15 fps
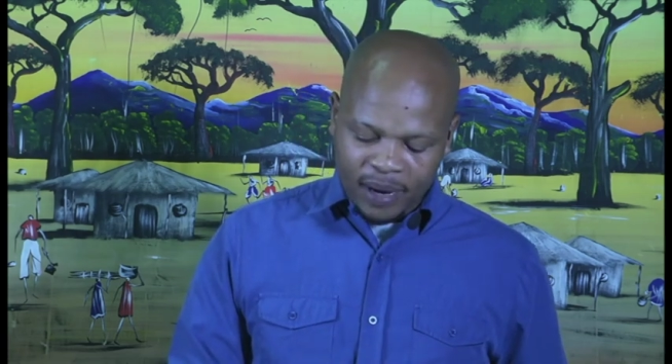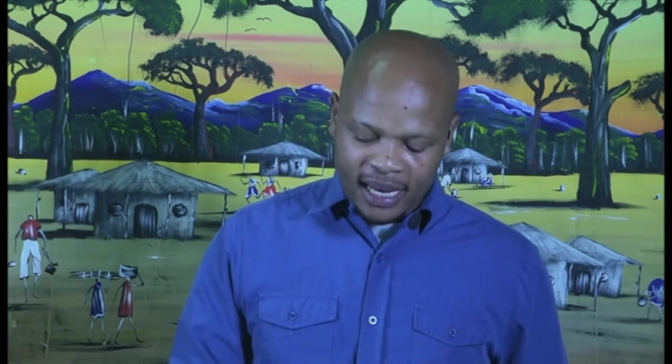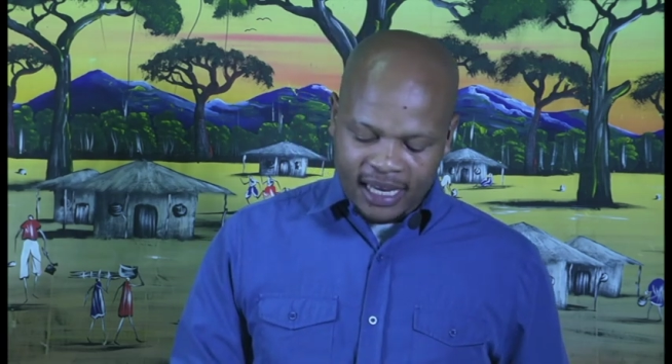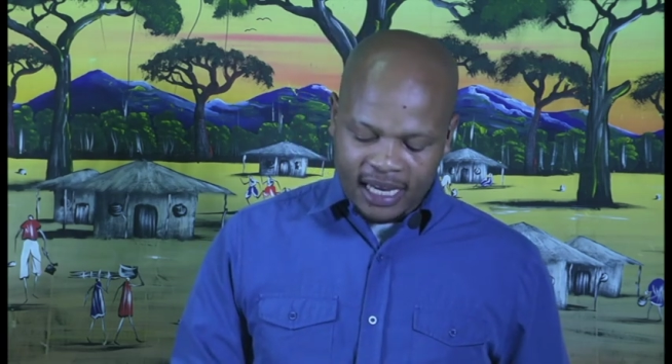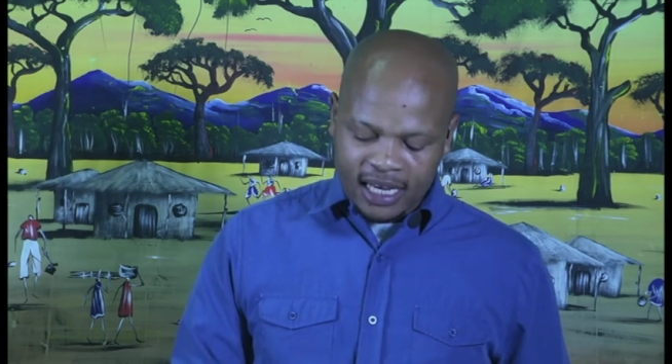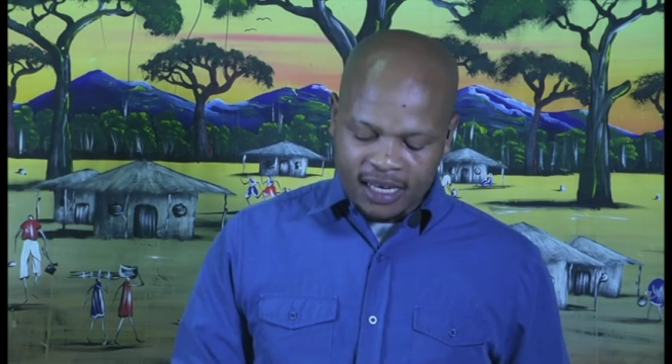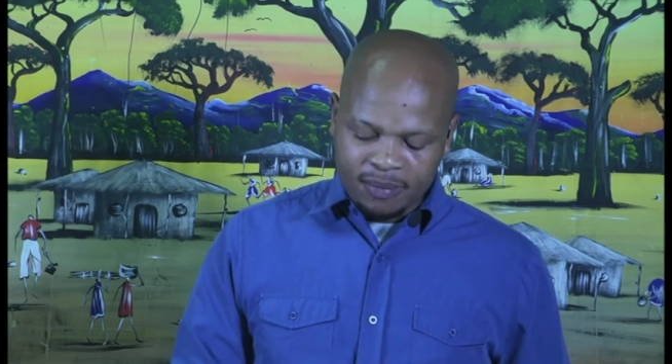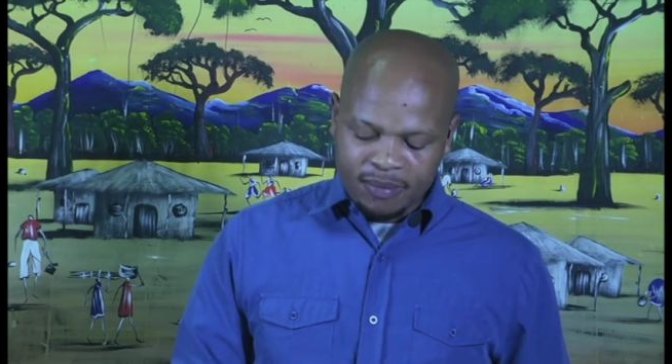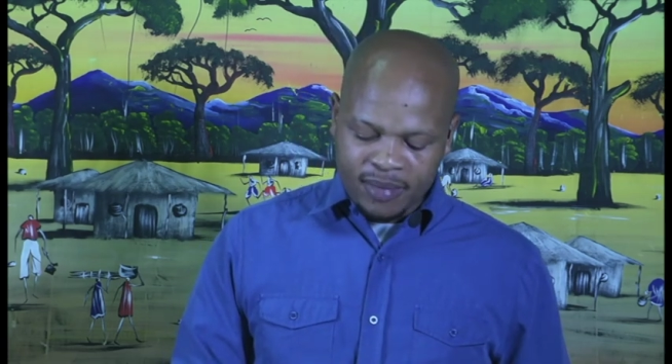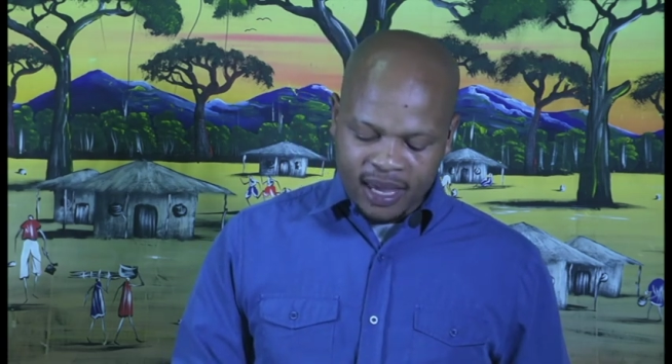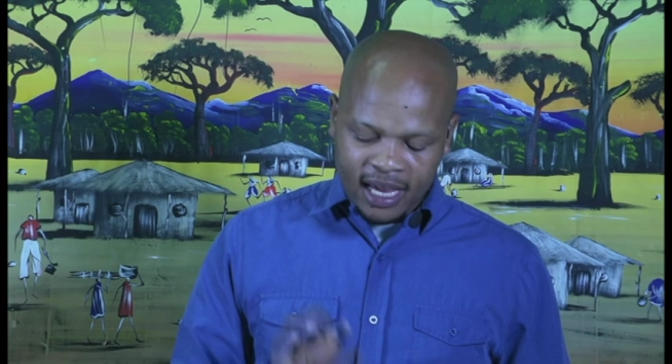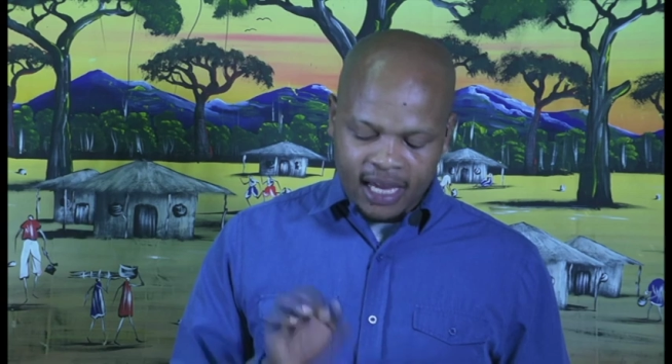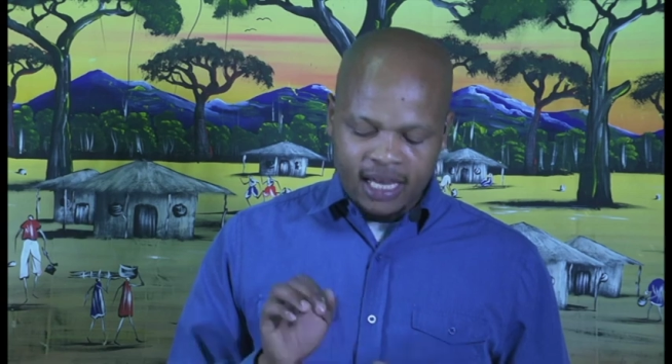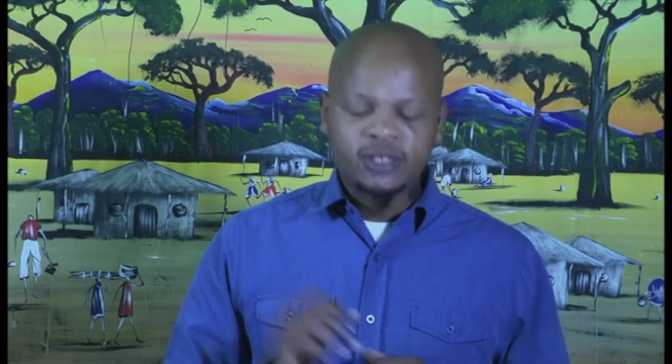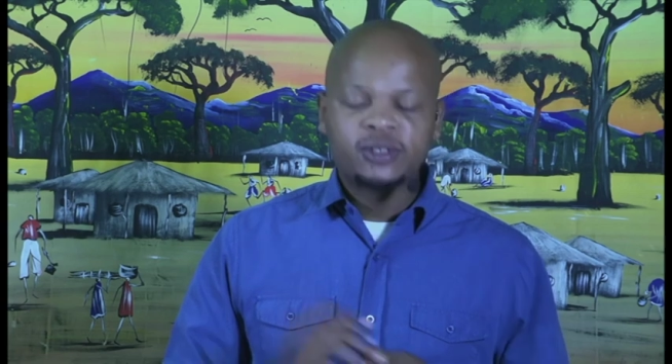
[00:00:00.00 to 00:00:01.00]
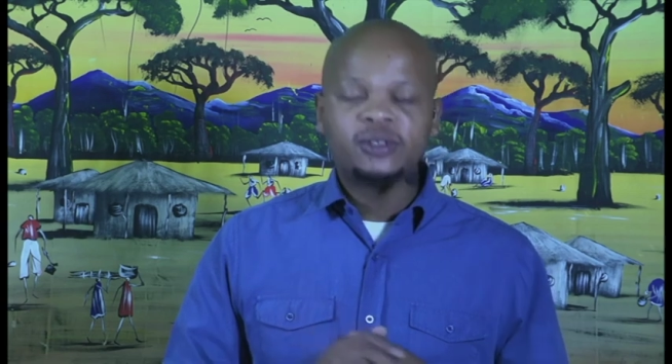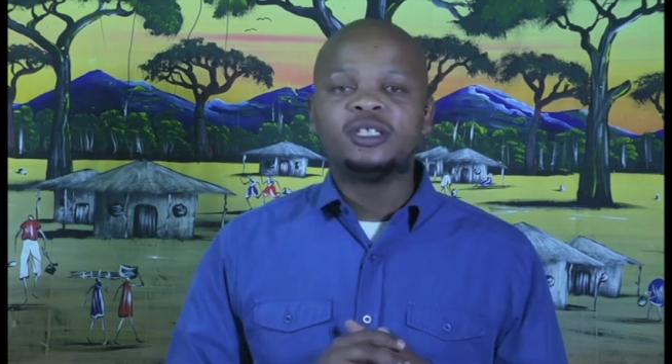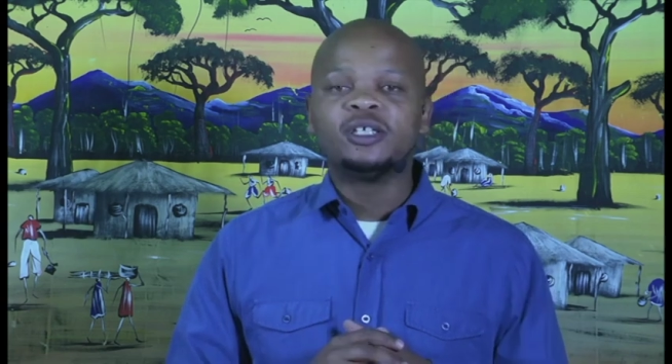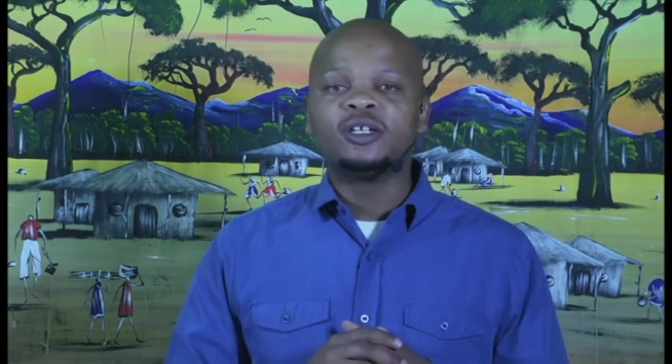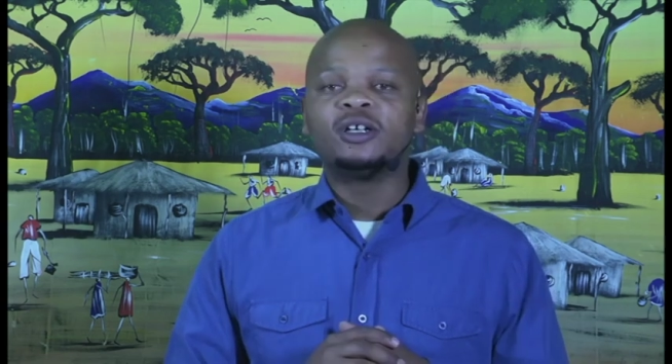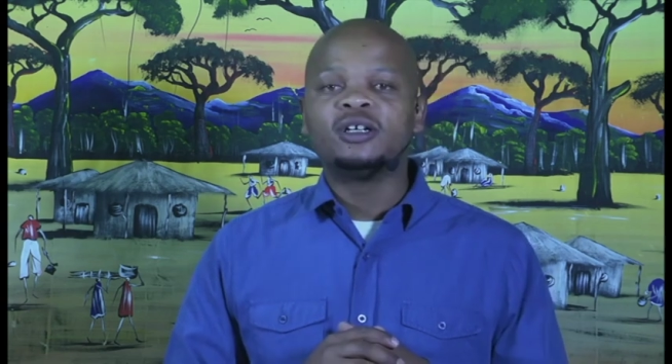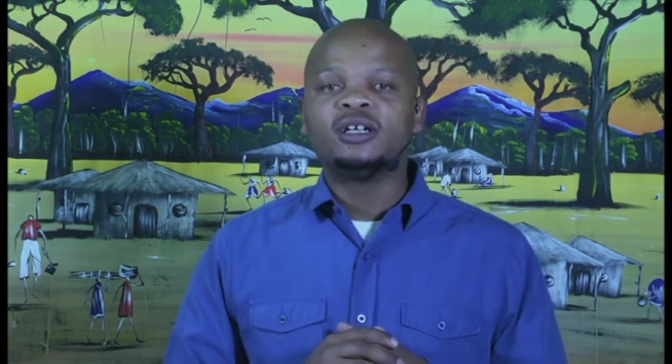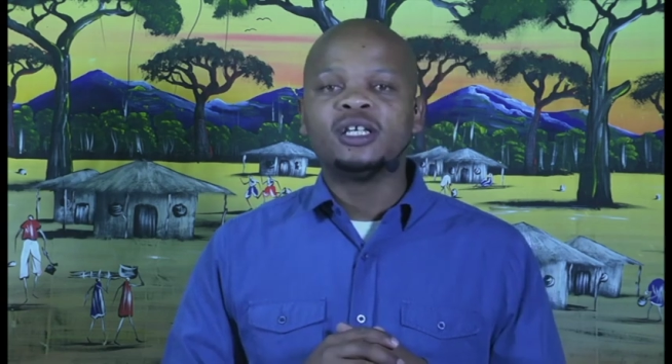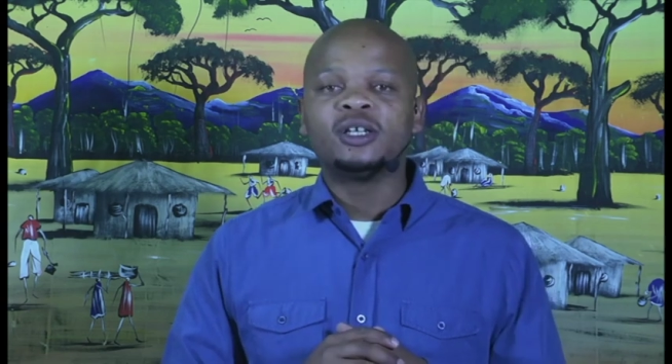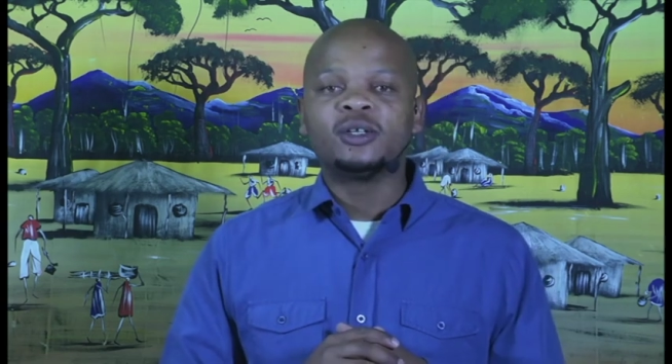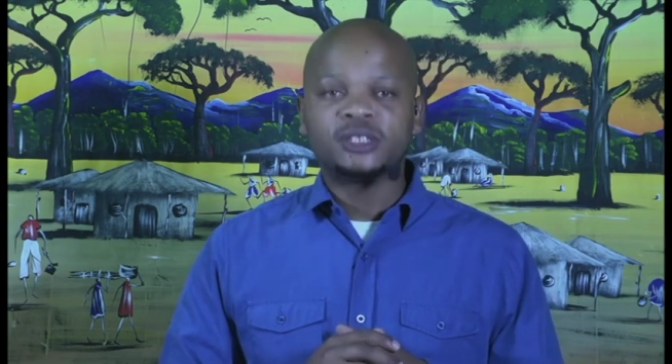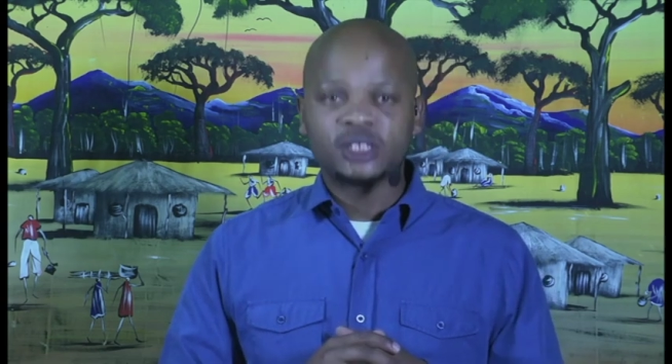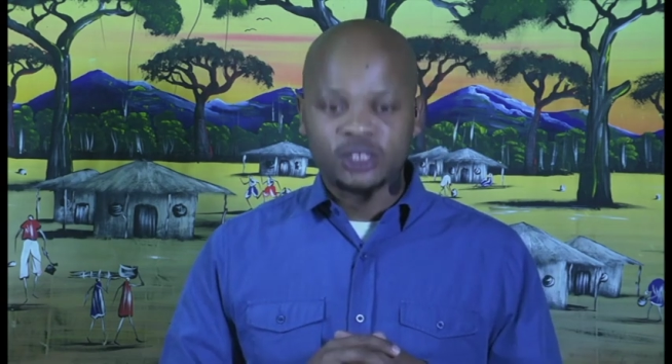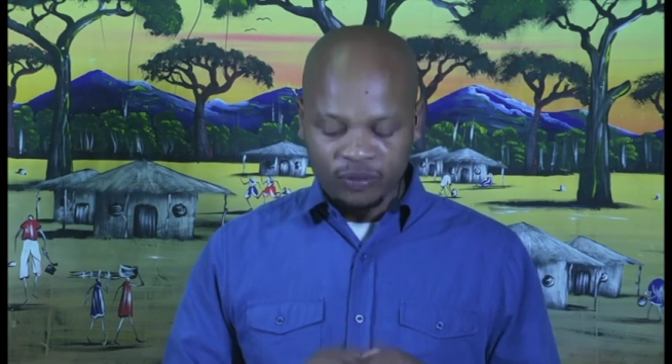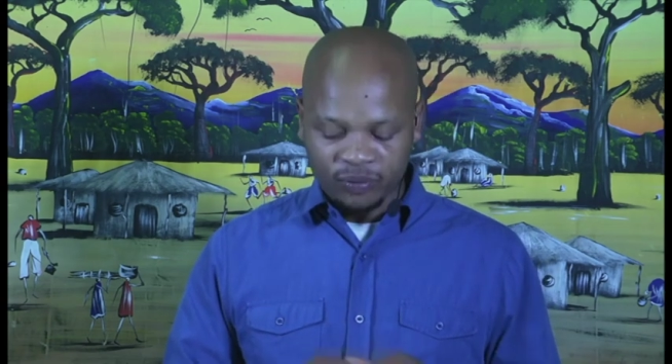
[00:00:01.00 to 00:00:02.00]
By mere
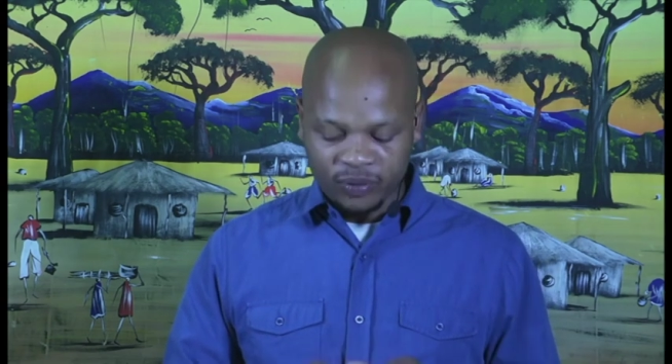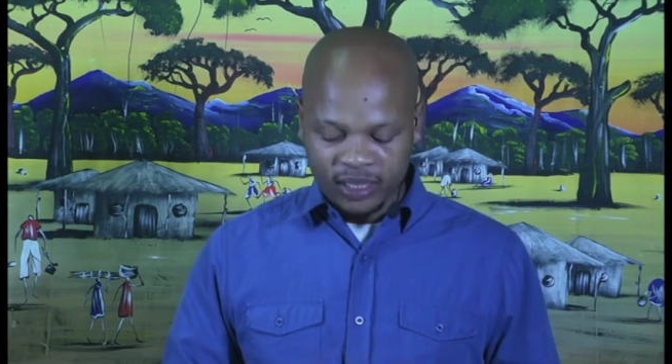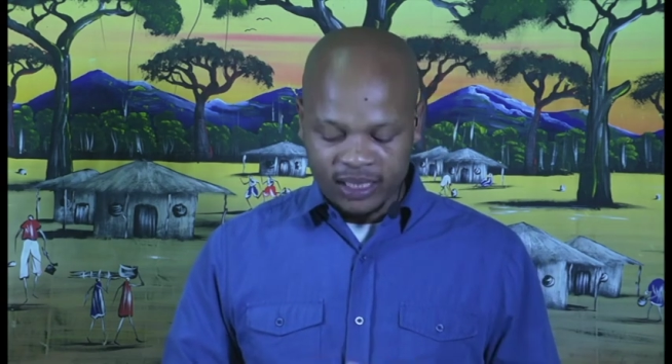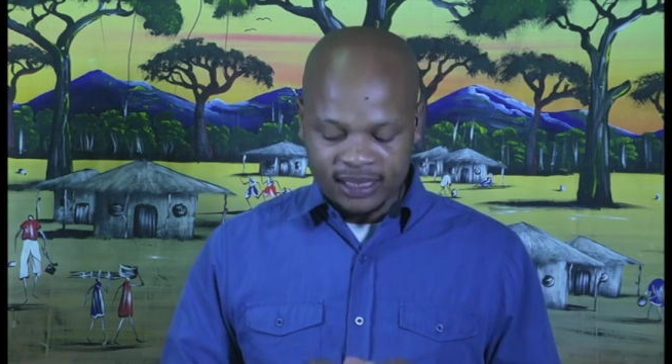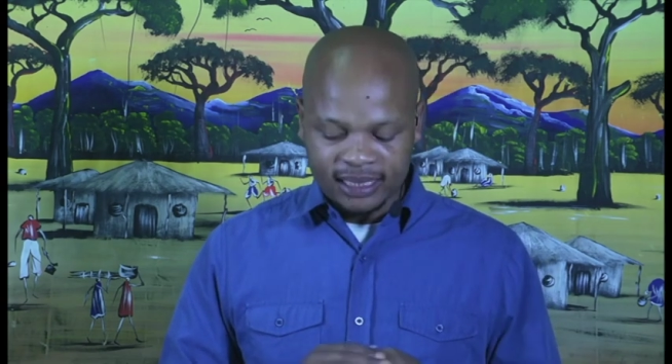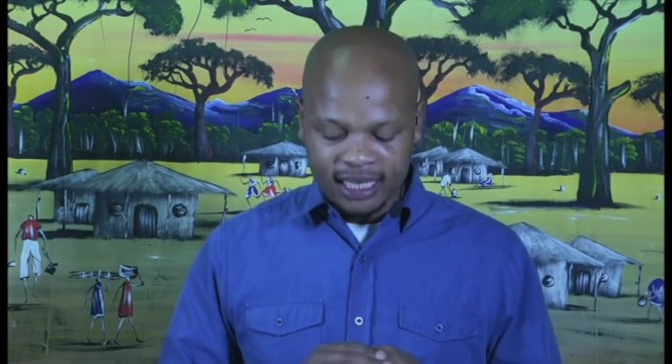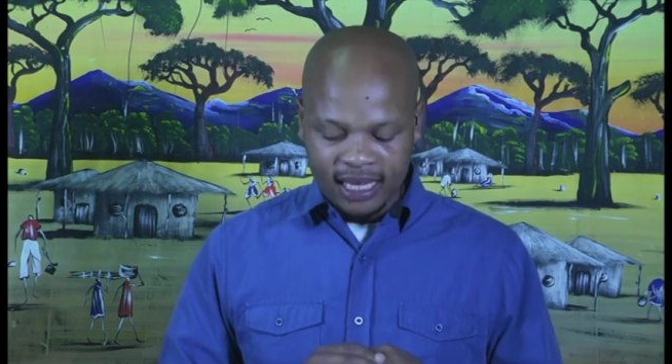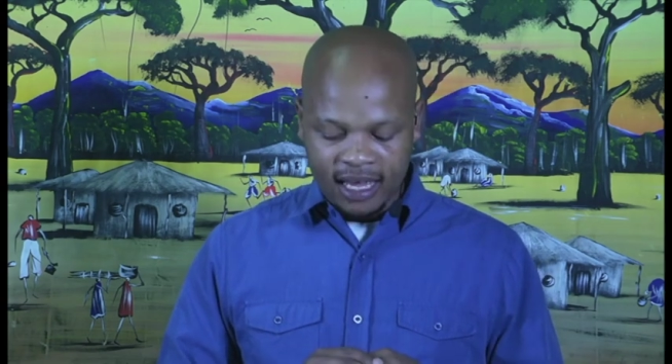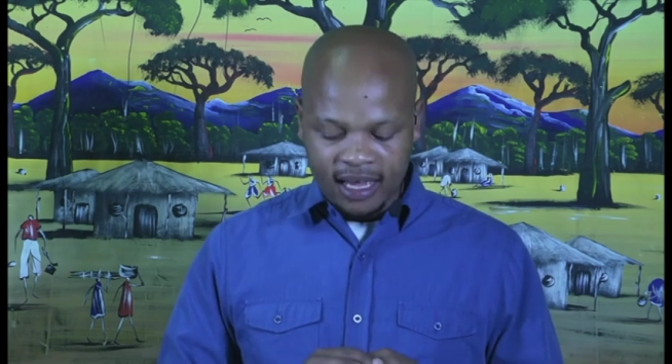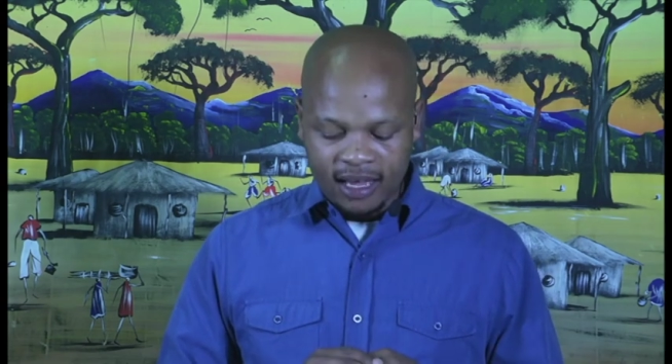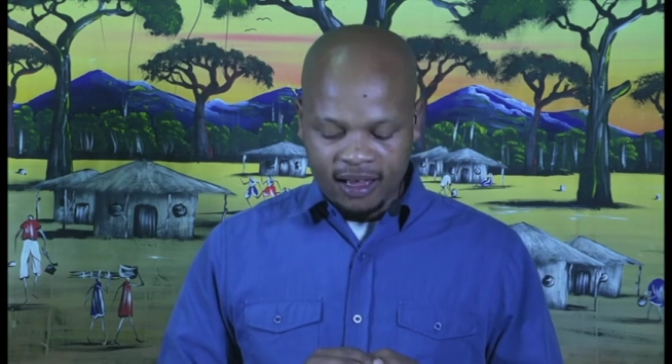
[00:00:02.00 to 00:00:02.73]
inclusion of this